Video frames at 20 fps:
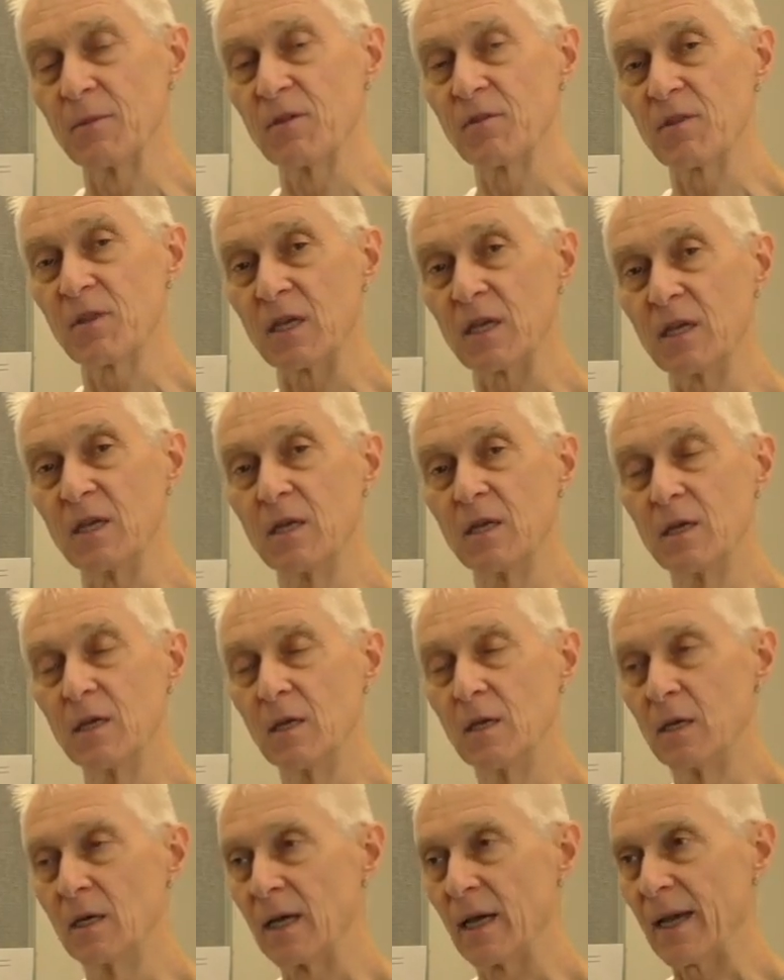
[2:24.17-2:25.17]
of the
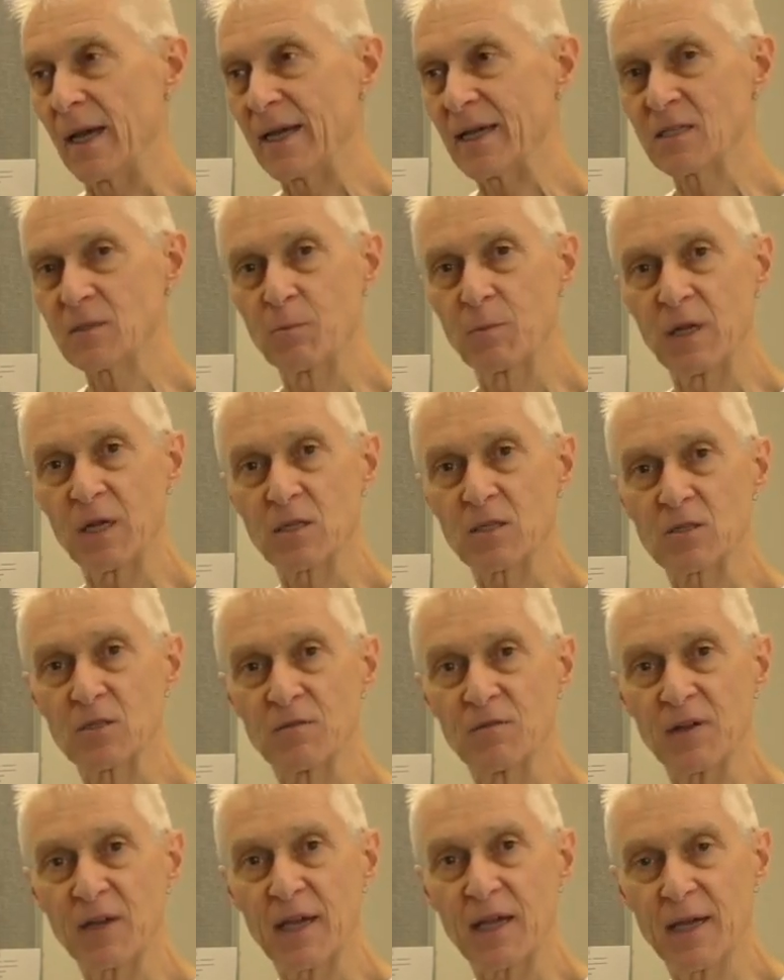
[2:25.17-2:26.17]
aspects
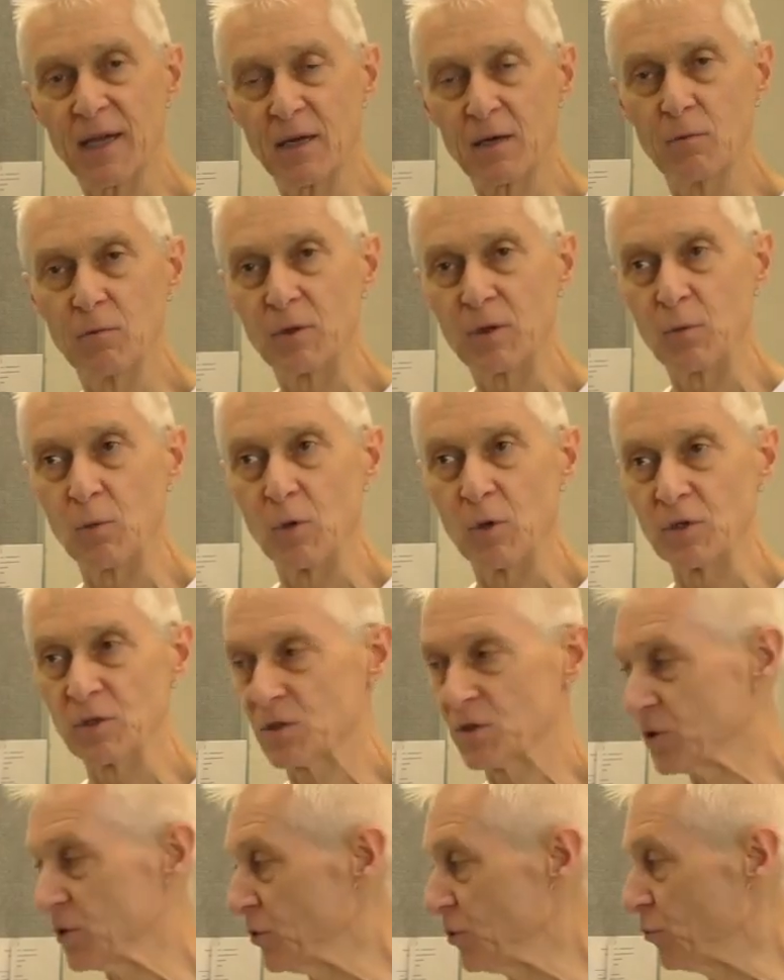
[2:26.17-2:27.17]
of how we
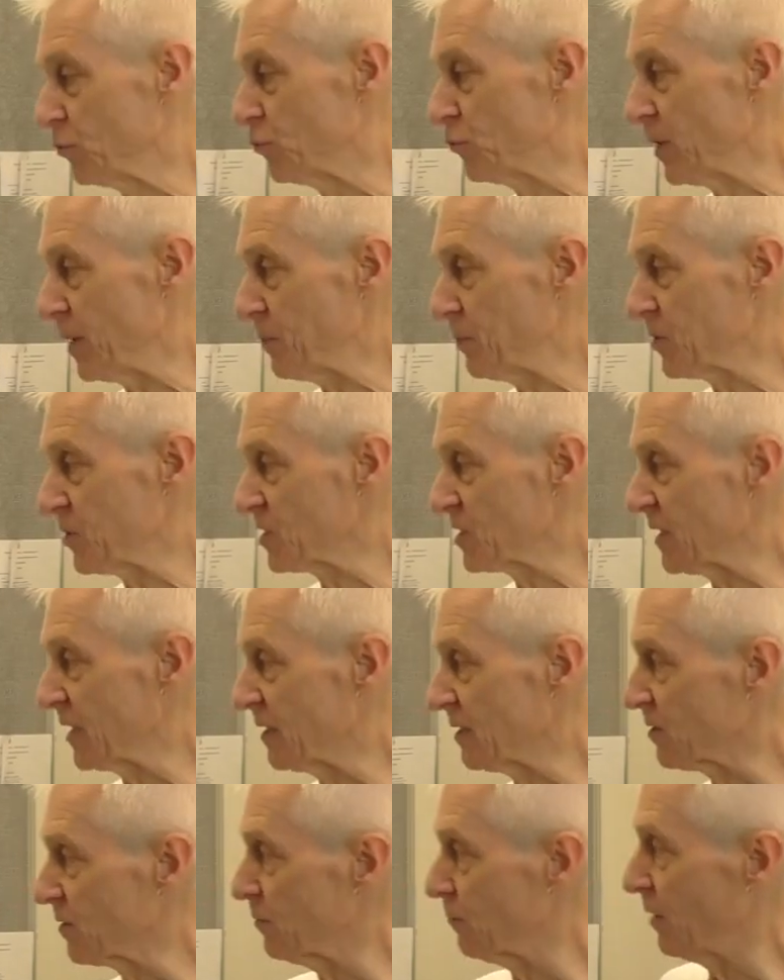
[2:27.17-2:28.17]
want to
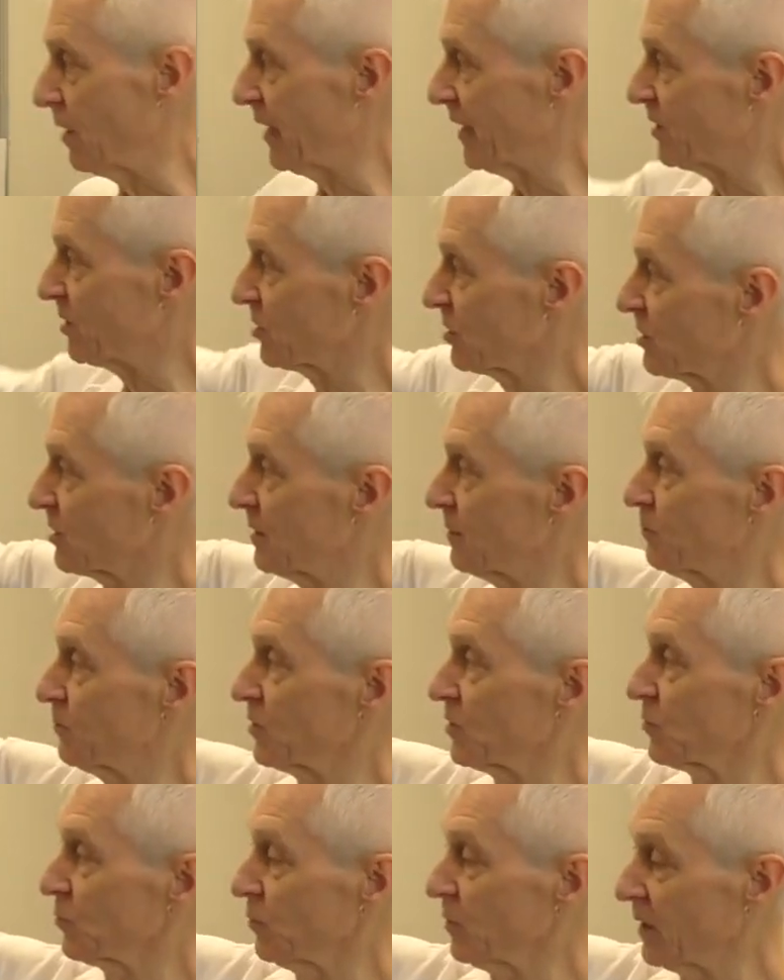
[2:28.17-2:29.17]
represent the relationship
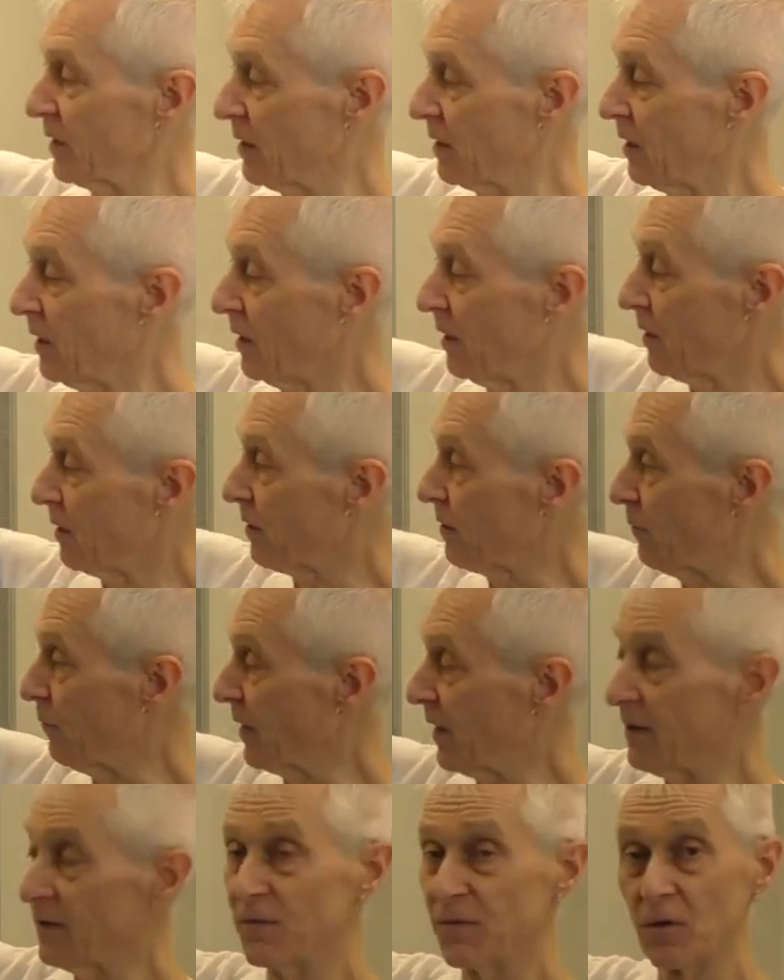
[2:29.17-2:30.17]
between the
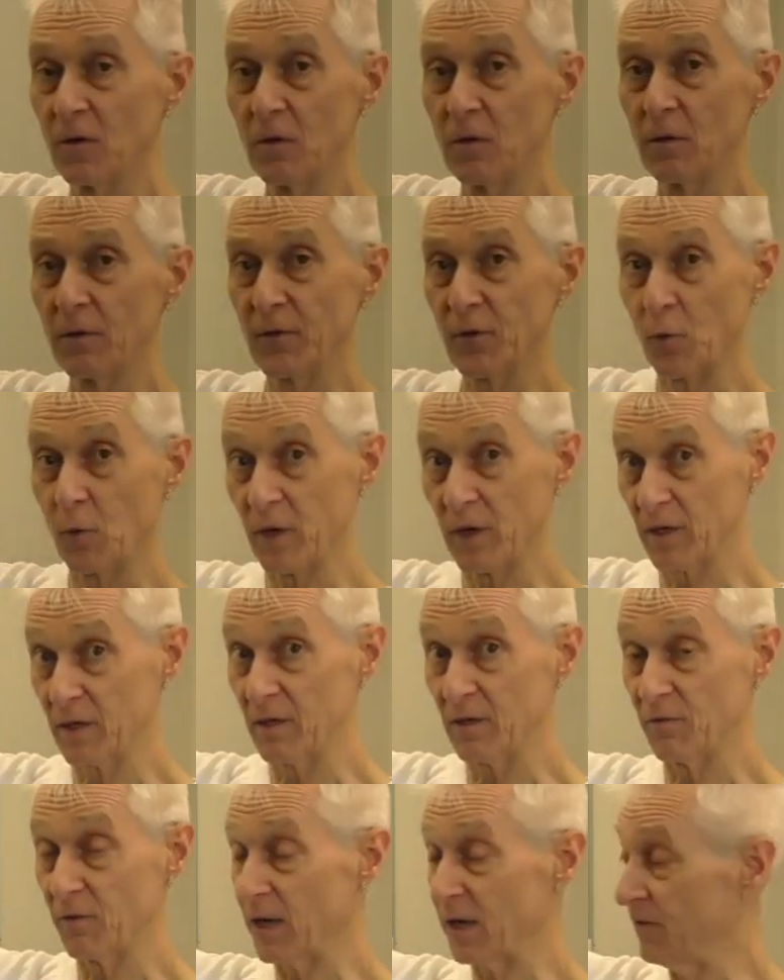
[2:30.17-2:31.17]
rainfall, the quantity
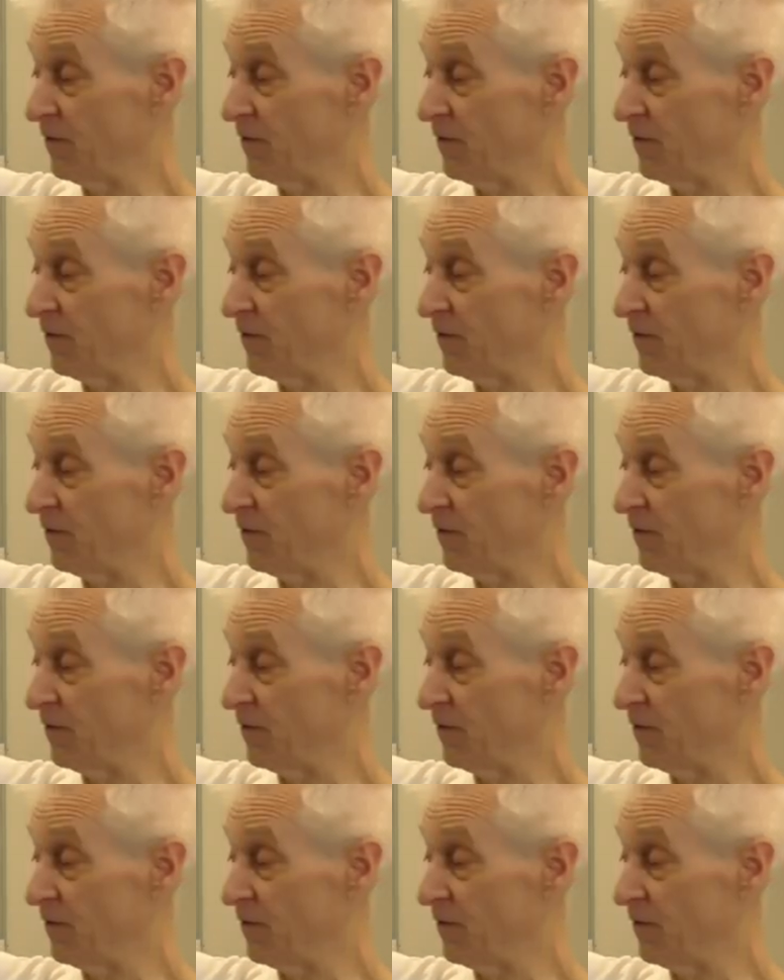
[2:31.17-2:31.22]
of rain